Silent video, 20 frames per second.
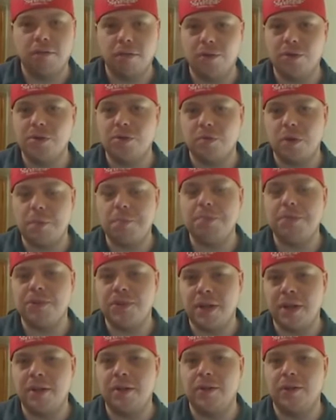of those
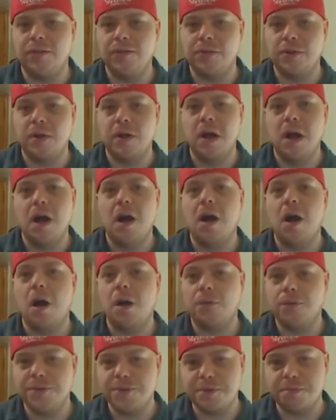representatives
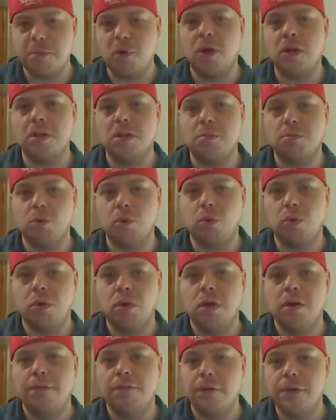are responsible
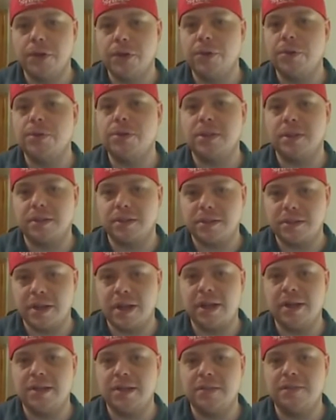for using the
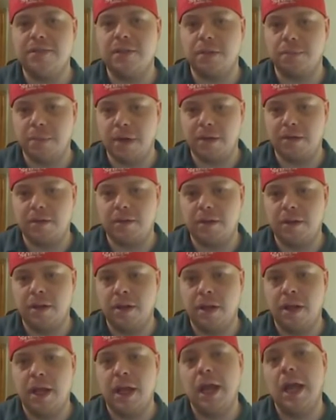scientific method
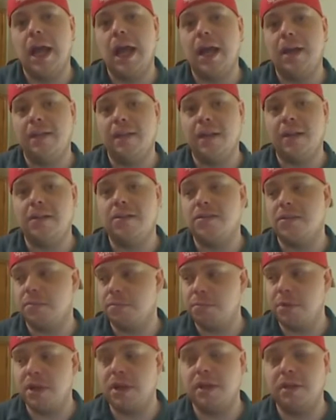and then
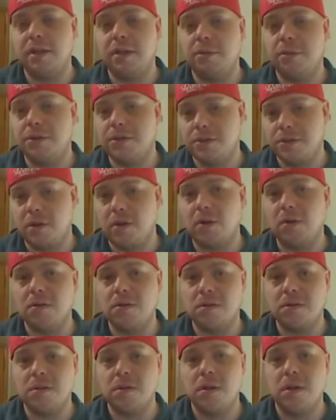submitting their
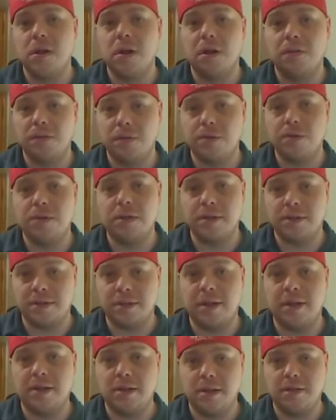results of using
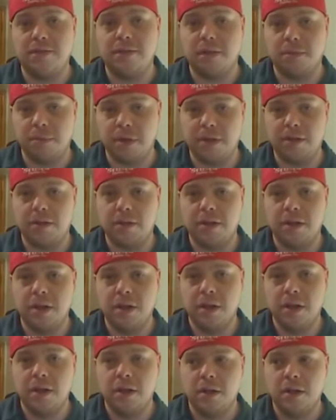scientific method